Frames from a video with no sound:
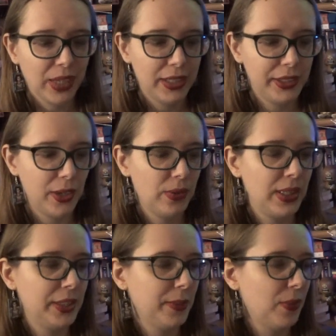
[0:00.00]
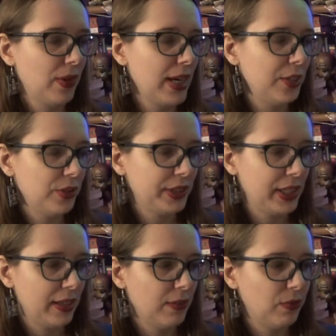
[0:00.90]
So these are more
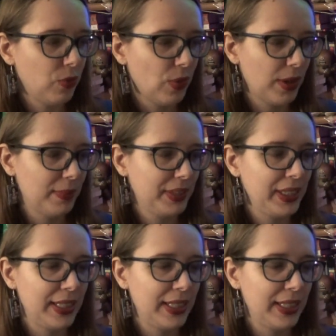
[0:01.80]
interesting forms.